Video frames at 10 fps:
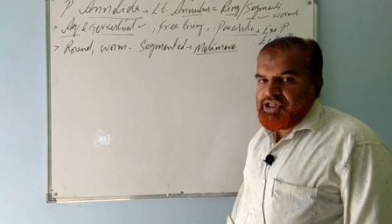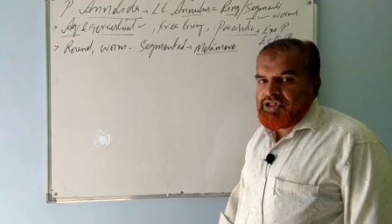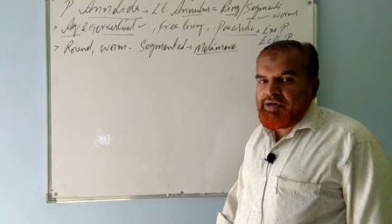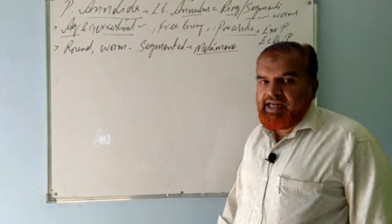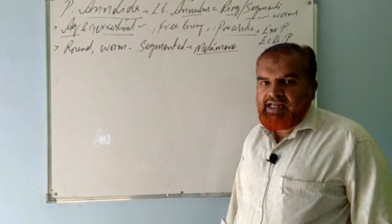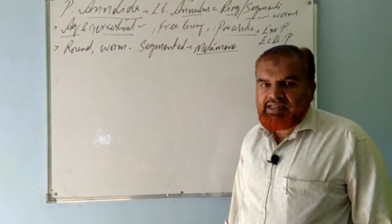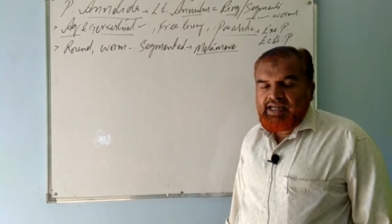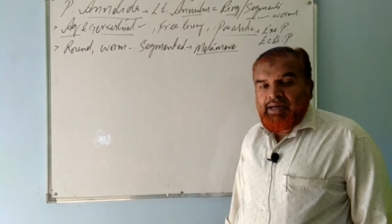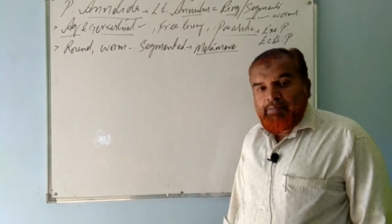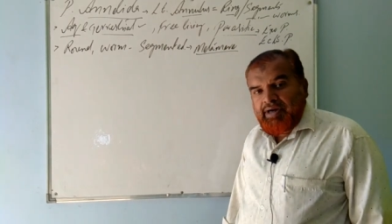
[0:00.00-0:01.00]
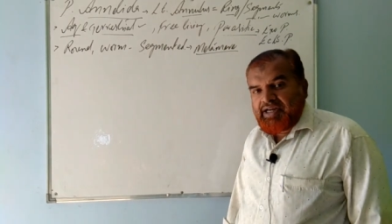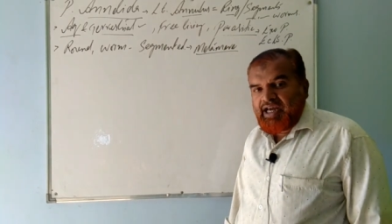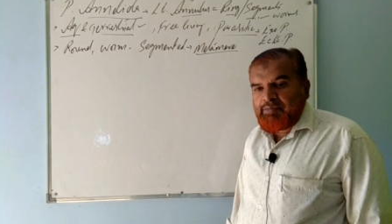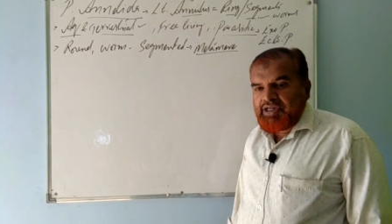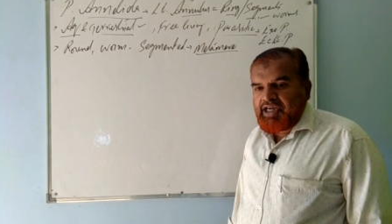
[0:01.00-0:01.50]
is known as
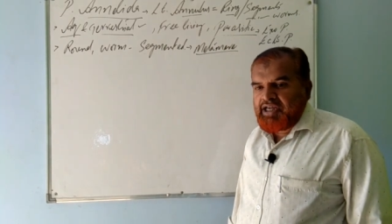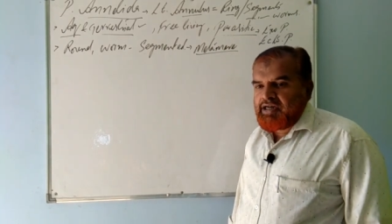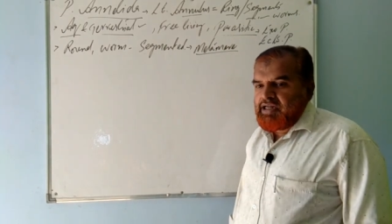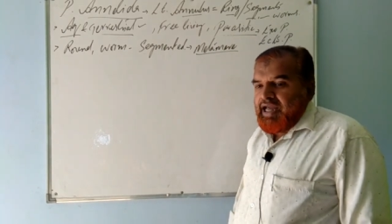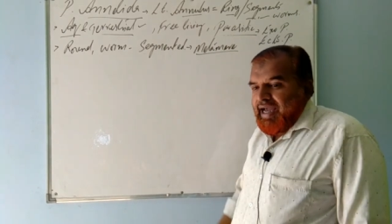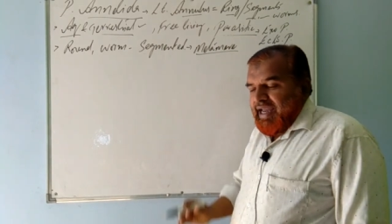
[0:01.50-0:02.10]
metamer,